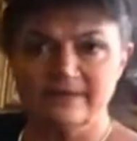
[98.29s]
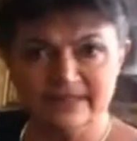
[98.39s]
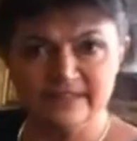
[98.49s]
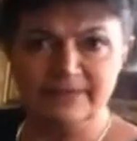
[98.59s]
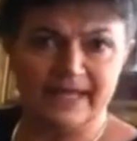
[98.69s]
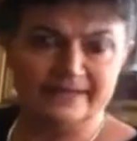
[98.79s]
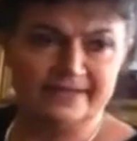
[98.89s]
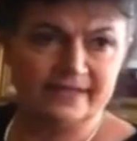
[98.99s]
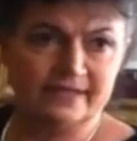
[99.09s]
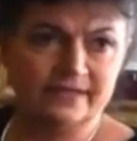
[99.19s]
This
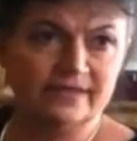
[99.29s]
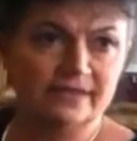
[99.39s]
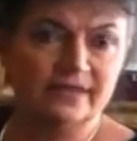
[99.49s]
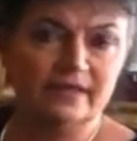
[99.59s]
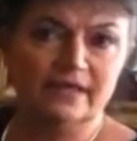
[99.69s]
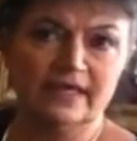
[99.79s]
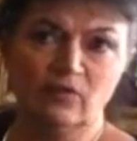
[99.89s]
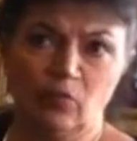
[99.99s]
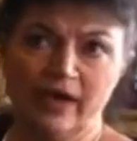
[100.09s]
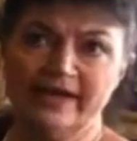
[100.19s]
painting,
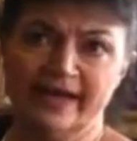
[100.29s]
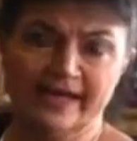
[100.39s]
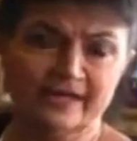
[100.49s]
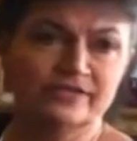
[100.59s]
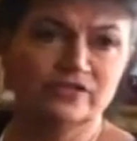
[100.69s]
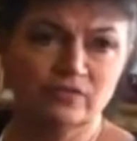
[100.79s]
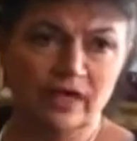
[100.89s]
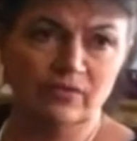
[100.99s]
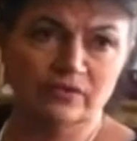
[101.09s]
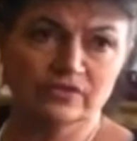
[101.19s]
in one night and 2
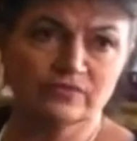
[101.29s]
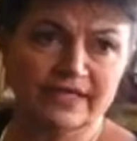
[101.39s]
hours,